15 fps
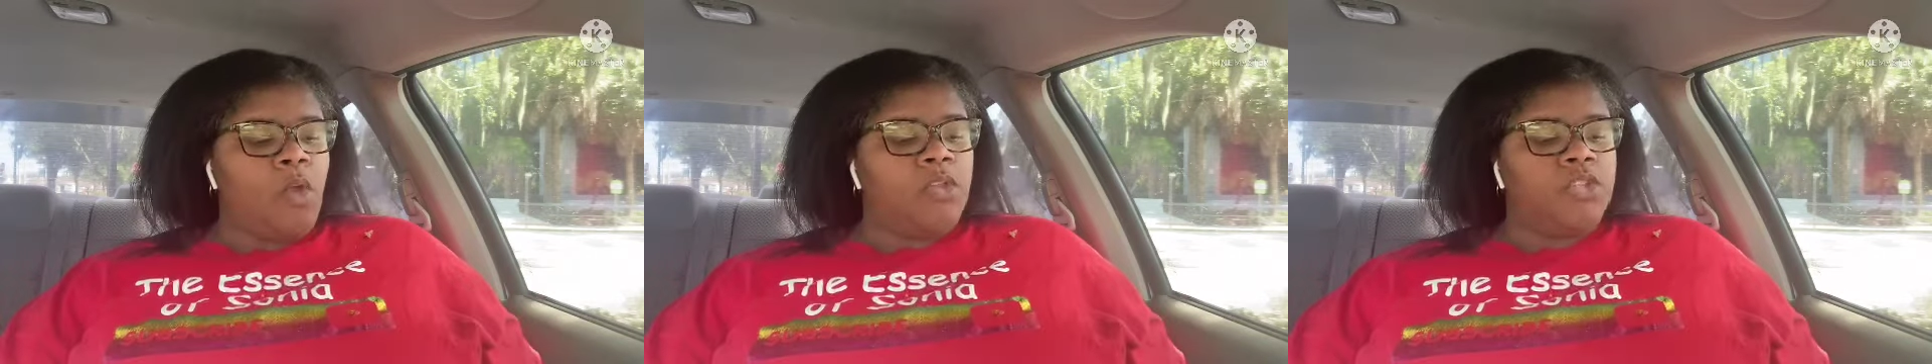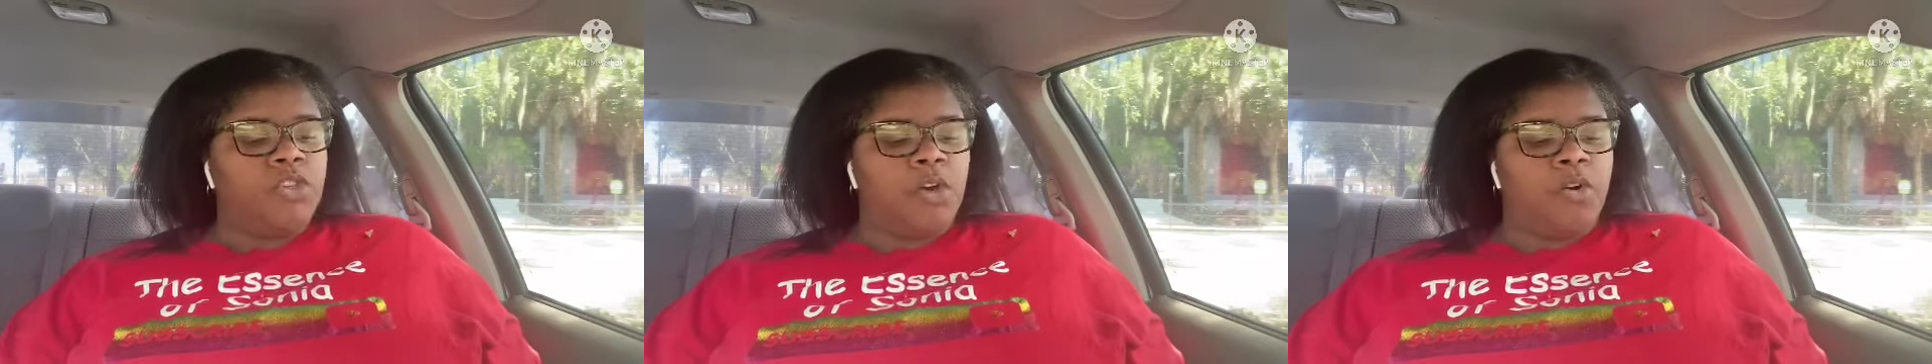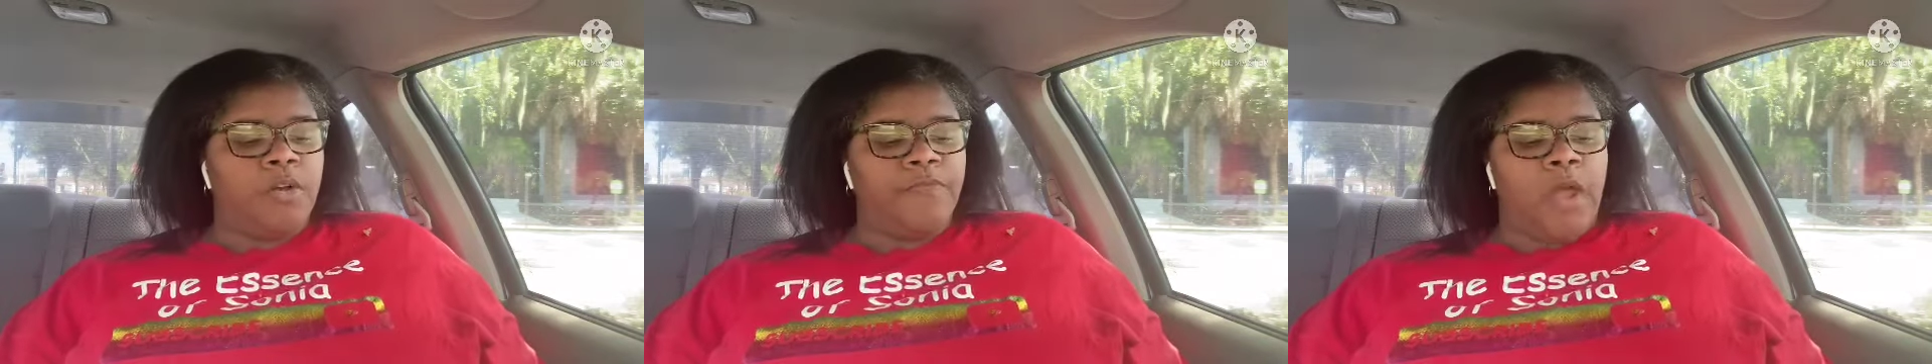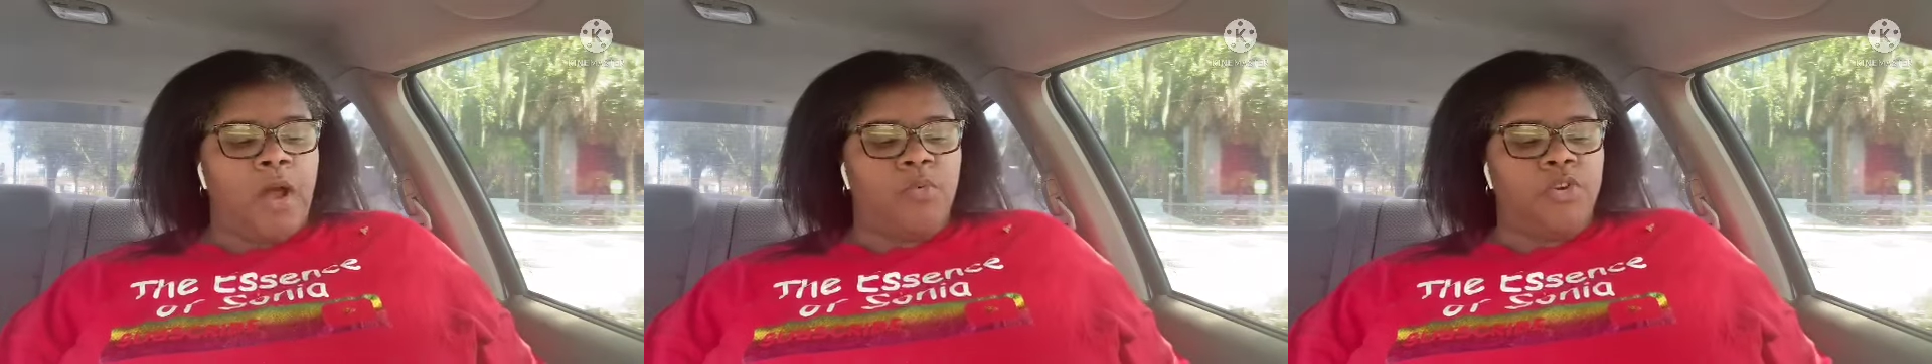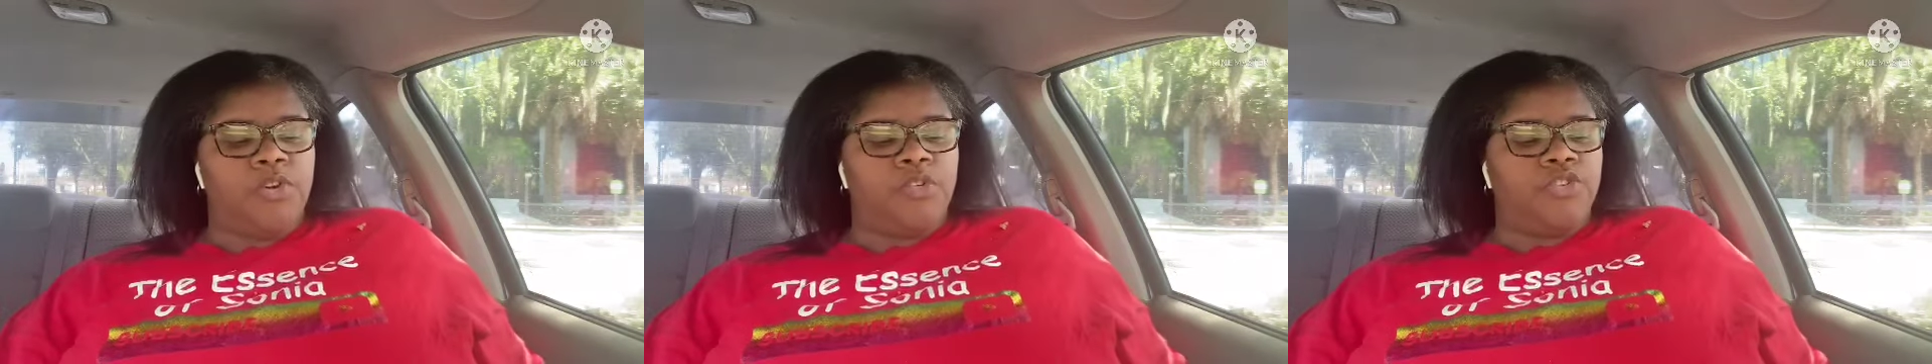So if y'all
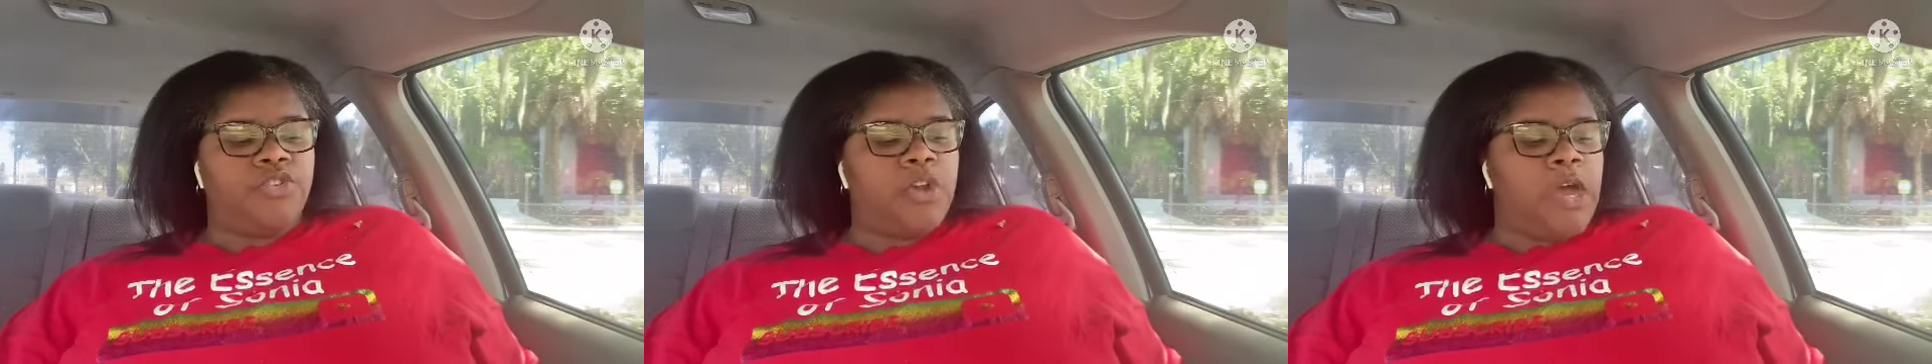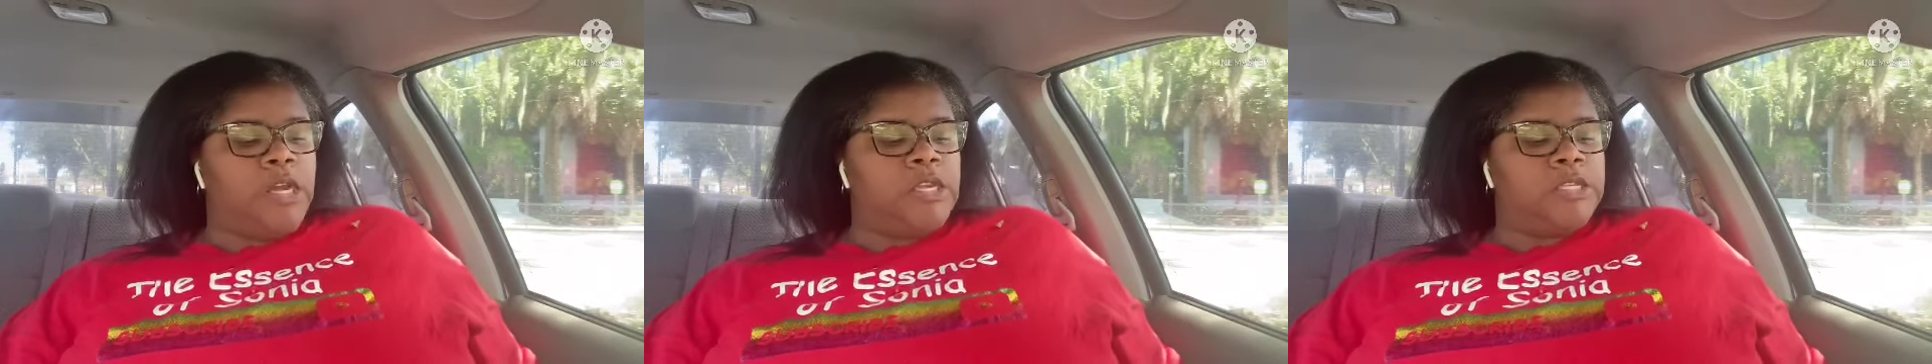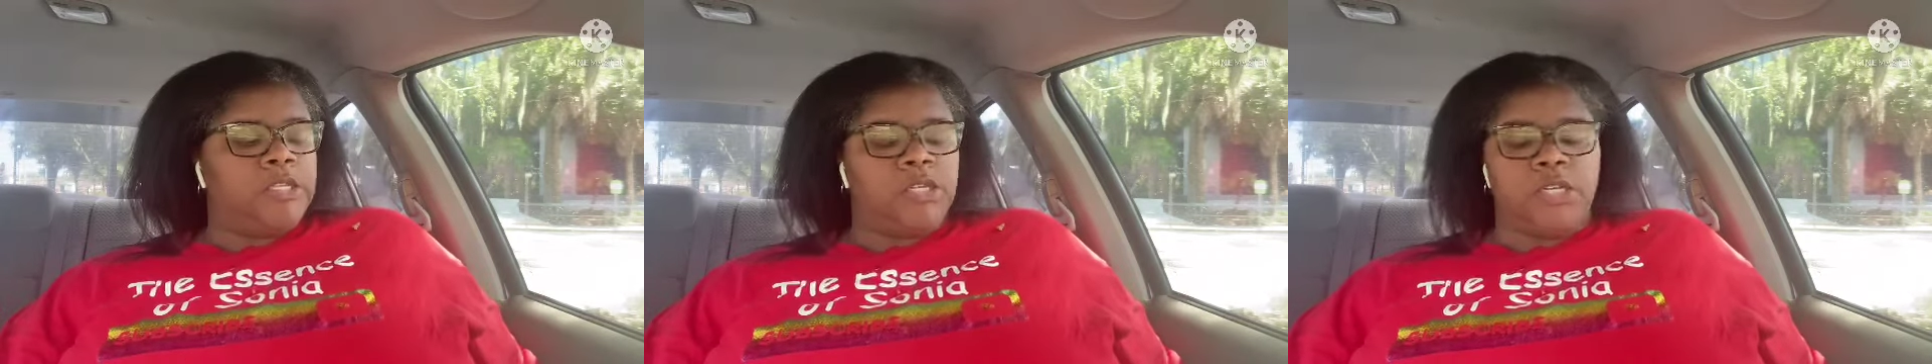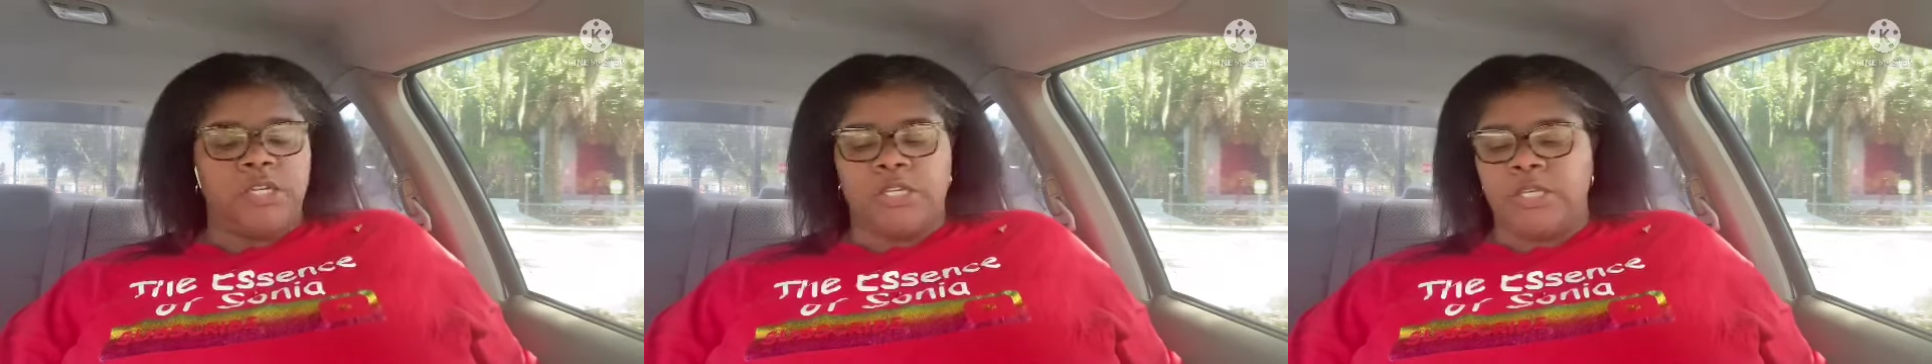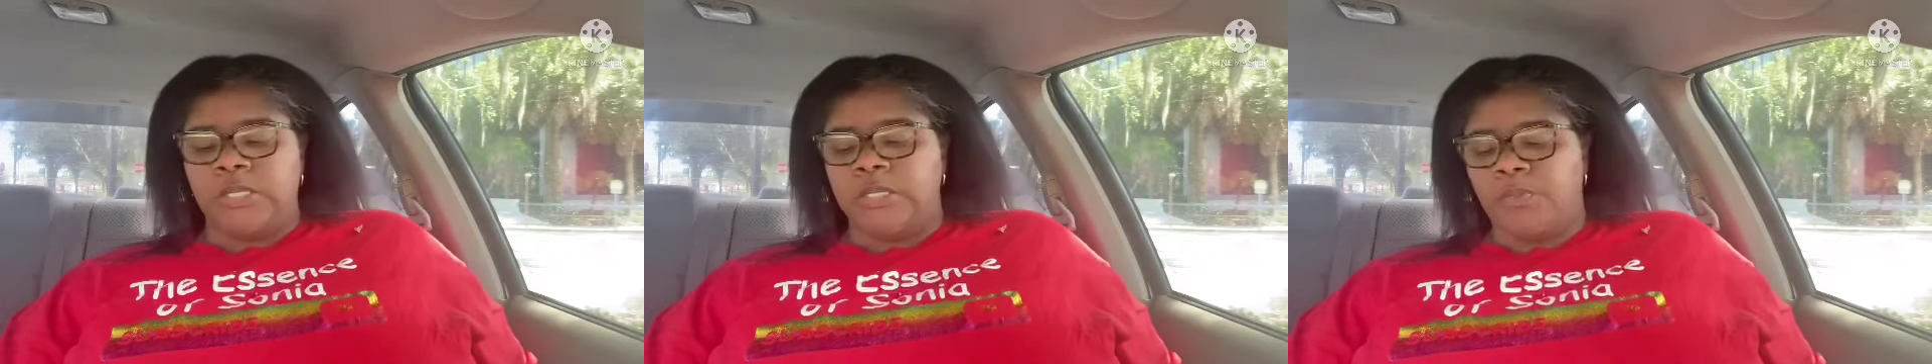want to go try these
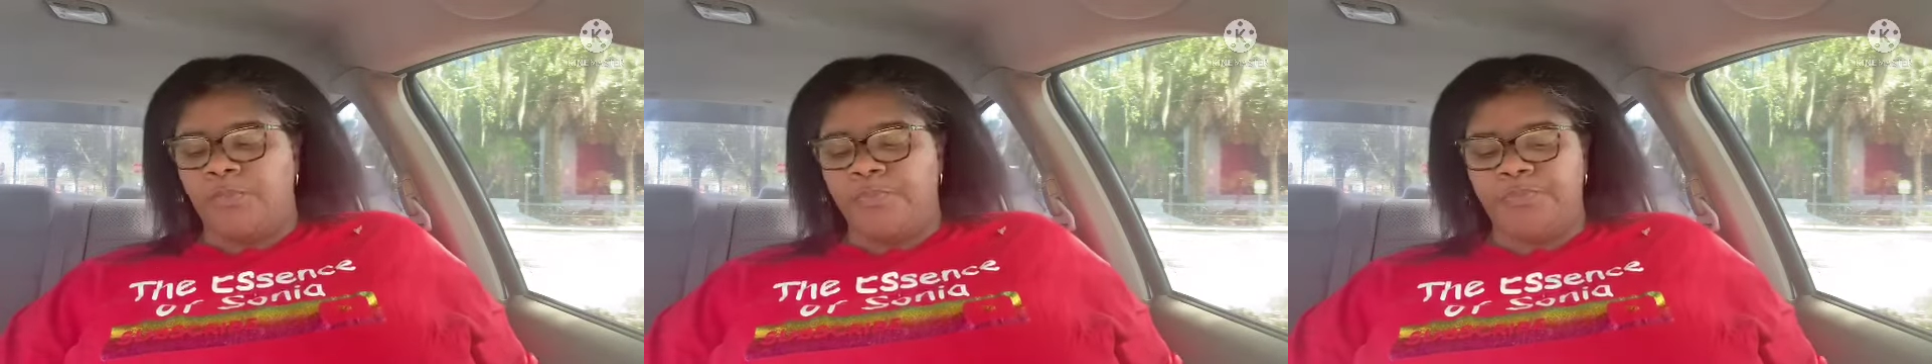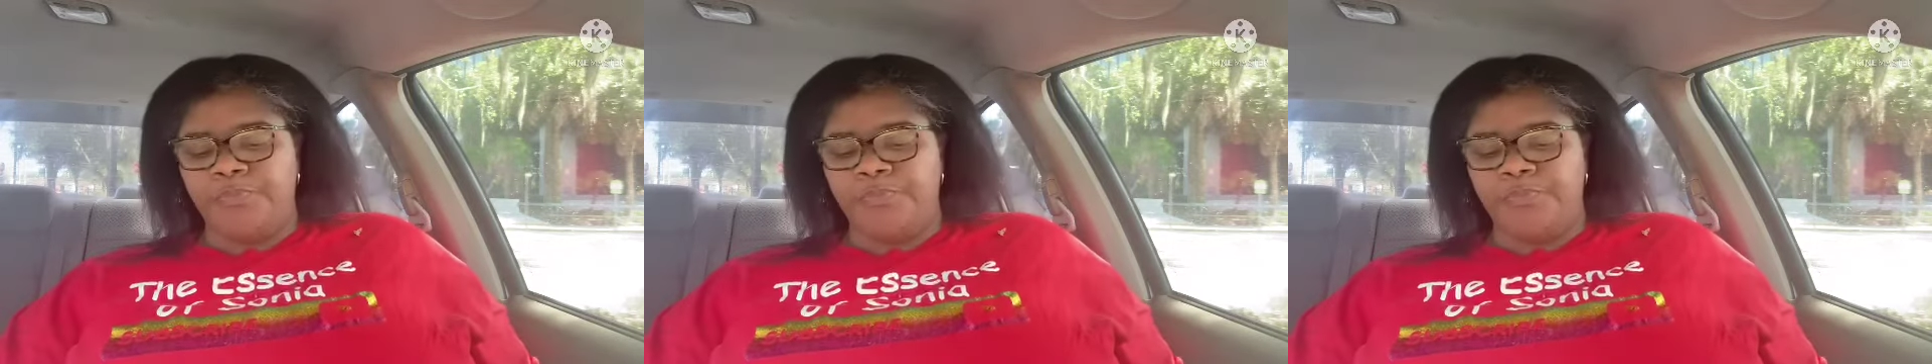cookies,